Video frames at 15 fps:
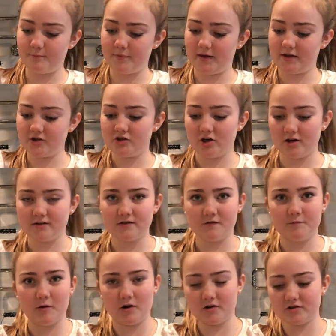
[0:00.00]
big chunks
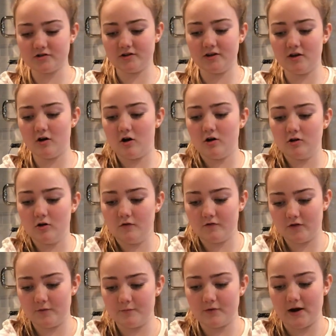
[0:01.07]
of parsley all
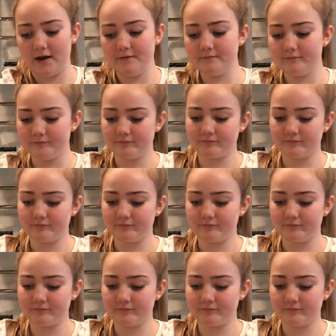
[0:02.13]
over the bread.